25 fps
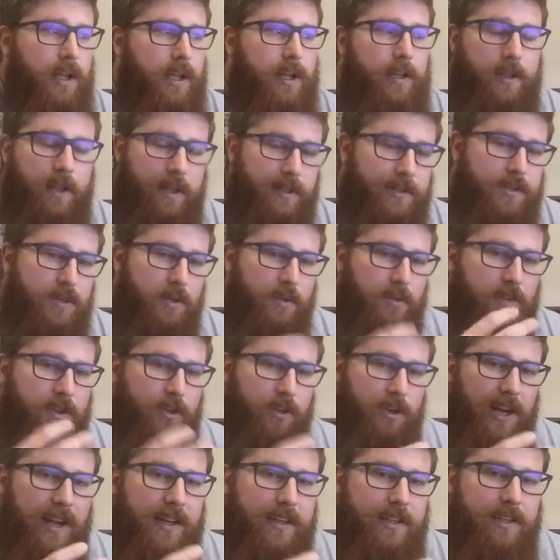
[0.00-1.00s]
And so
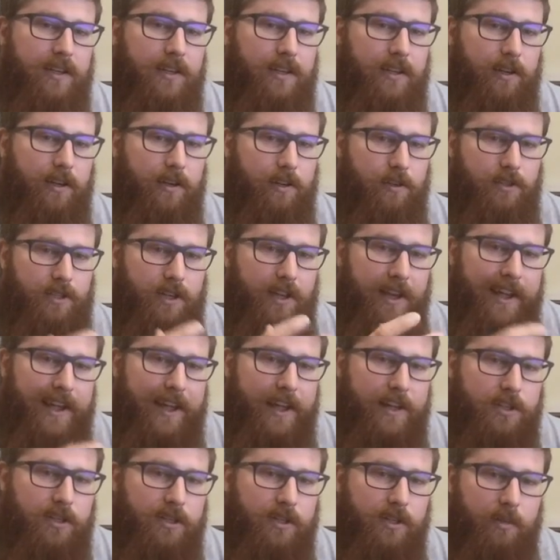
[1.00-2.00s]
your idea here is you're
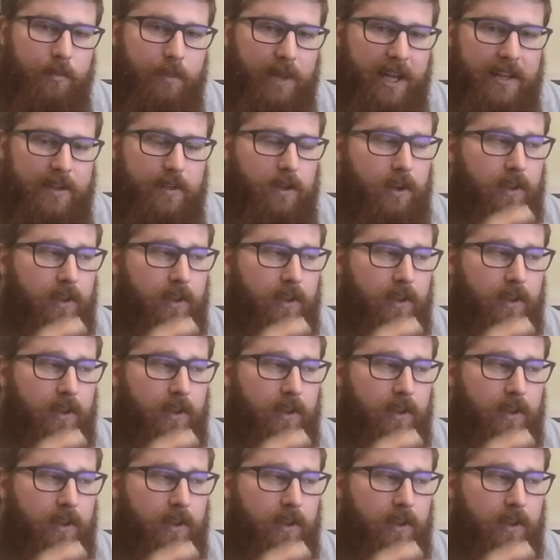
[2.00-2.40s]
hedging your bet